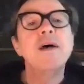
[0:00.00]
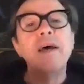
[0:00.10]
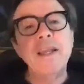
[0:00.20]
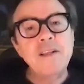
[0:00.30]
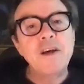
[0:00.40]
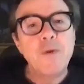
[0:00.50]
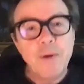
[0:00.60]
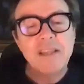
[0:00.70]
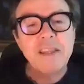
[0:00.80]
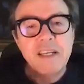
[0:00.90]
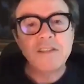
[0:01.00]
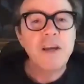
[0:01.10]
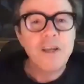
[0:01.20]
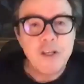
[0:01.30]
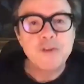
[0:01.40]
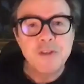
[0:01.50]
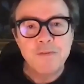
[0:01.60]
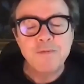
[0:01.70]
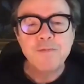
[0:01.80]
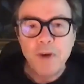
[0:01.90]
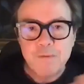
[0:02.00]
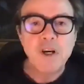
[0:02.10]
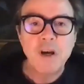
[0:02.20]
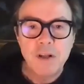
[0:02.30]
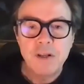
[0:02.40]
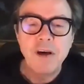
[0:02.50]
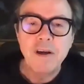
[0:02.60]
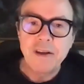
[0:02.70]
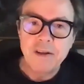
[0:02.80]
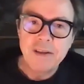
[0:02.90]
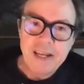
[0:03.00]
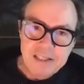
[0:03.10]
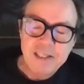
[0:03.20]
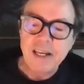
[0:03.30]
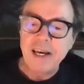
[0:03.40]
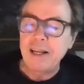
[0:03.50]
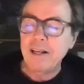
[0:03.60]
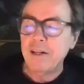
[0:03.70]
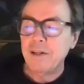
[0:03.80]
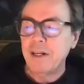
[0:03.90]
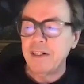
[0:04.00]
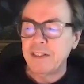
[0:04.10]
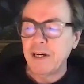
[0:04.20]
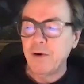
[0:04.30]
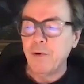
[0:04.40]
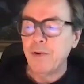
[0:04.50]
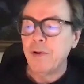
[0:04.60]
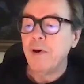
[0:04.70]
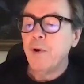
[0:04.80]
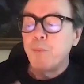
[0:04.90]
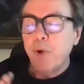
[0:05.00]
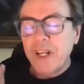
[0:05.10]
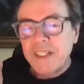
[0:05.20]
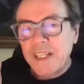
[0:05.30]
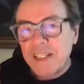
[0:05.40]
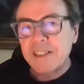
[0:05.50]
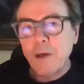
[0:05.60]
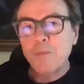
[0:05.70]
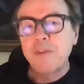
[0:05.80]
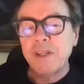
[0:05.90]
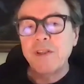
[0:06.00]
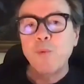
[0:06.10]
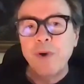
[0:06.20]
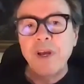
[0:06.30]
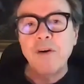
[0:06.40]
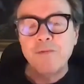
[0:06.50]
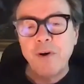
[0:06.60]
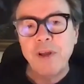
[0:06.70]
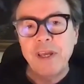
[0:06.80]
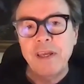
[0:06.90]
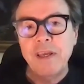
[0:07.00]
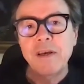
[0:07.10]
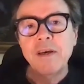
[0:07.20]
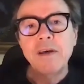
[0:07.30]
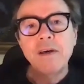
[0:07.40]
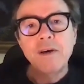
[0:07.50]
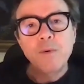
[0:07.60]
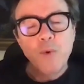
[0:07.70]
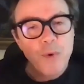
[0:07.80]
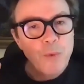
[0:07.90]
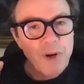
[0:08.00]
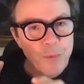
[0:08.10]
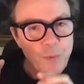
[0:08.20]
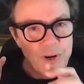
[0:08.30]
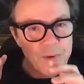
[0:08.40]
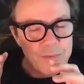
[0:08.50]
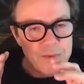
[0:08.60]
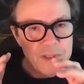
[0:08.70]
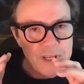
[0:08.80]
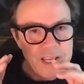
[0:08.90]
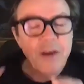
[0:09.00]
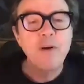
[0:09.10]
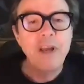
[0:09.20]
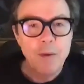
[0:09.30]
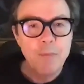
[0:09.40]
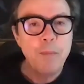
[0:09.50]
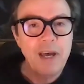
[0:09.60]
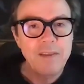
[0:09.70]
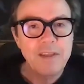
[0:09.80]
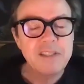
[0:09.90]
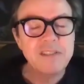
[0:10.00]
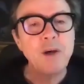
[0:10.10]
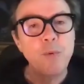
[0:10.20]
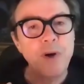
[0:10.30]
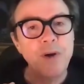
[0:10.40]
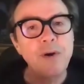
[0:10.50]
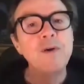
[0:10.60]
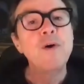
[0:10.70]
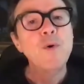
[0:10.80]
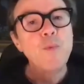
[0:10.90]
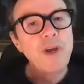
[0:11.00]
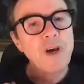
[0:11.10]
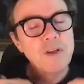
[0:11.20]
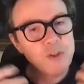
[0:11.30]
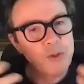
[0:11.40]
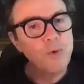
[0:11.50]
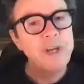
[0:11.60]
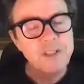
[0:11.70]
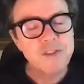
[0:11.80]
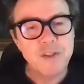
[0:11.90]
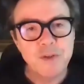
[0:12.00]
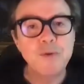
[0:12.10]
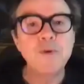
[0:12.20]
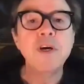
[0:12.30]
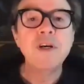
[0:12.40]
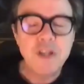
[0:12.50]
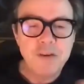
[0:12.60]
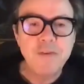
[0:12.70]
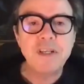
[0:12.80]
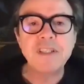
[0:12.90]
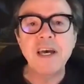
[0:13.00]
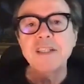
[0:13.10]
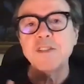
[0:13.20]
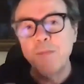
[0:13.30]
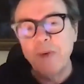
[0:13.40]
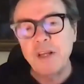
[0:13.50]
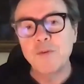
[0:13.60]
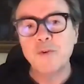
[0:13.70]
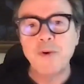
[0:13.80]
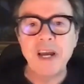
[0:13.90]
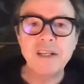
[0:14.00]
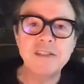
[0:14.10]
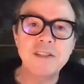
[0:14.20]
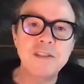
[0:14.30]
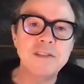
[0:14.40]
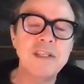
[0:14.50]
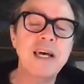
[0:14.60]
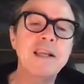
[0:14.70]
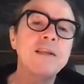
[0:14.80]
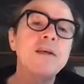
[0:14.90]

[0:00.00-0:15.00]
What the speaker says: indirect things like use of childline and internet and so on. But it is something that we are very, we're gearing up about this. So we are talking to chief execs, medical directors, and